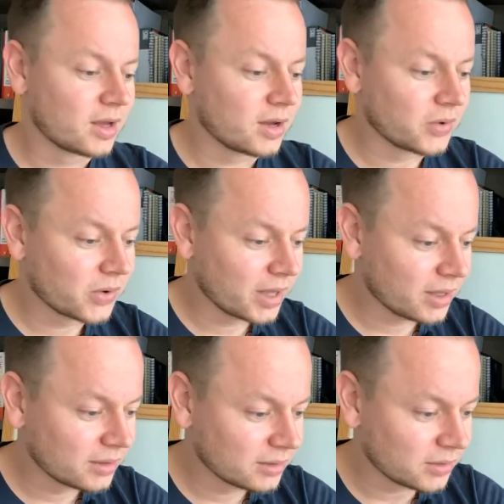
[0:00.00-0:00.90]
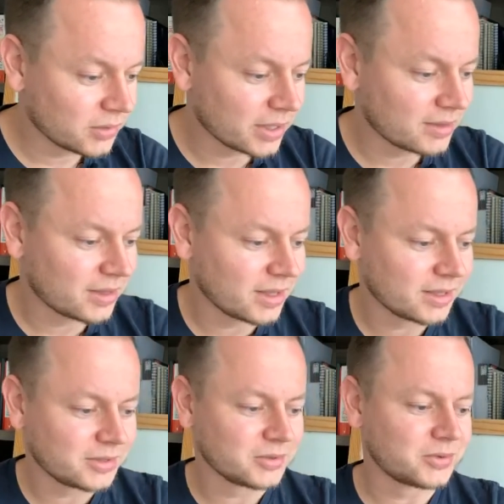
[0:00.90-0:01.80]
Okay,
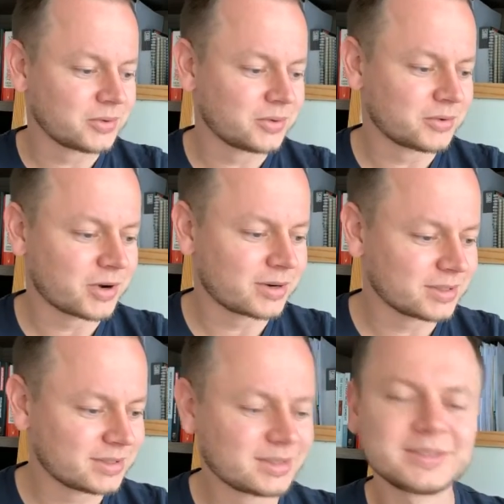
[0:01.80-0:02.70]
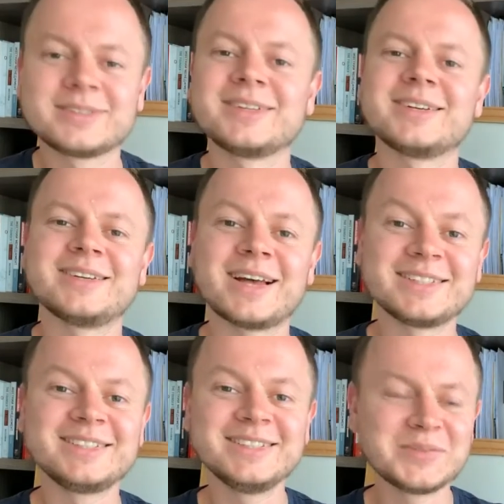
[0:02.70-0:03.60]
thank you, Raris. I
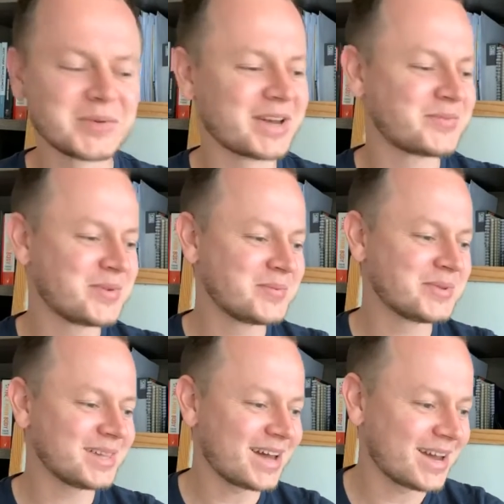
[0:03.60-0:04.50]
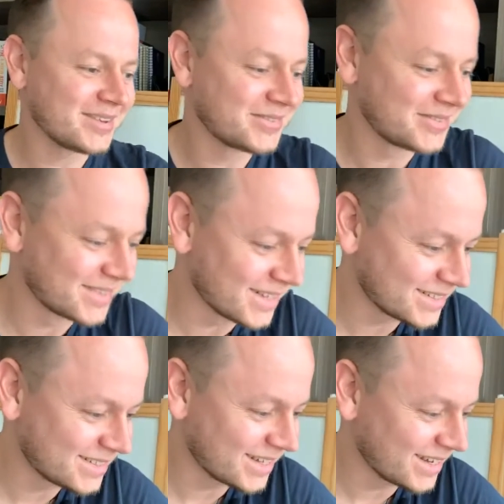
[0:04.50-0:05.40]
see we have people live.
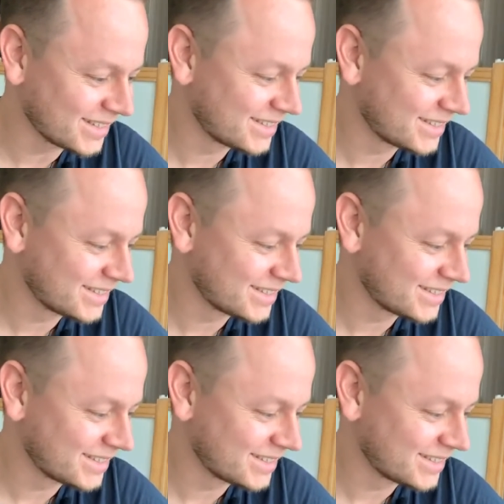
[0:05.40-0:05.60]
That's nice.